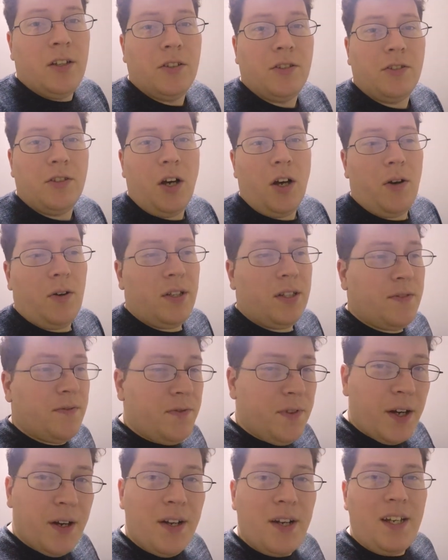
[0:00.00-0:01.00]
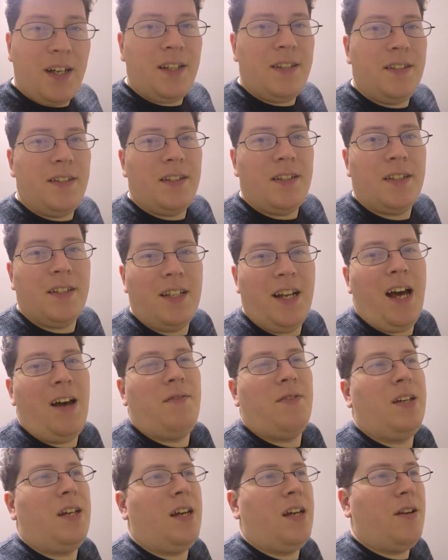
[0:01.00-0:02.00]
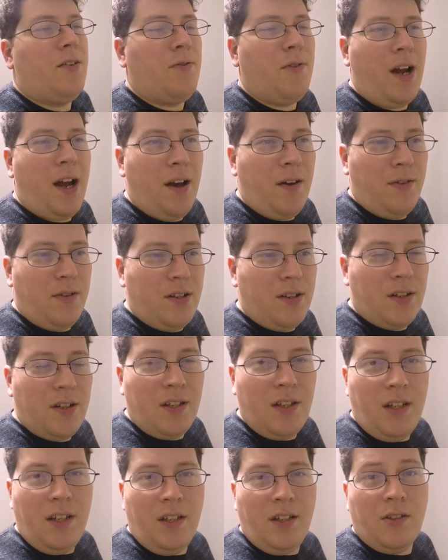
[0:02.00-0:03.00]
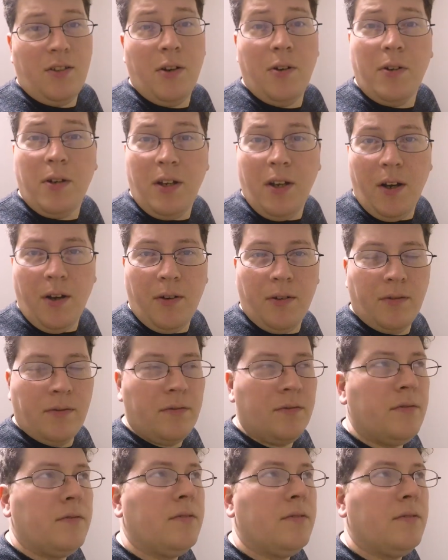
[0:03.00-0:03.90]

So it's very easy to navigate around in Tokyo.